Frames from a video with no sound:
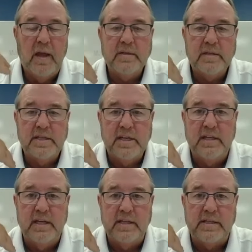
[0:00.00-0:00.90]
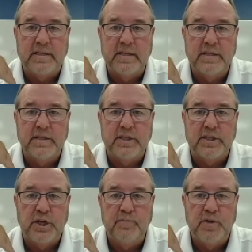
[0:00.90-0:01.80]
She listens
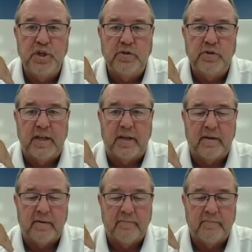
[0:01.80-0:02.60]
to music.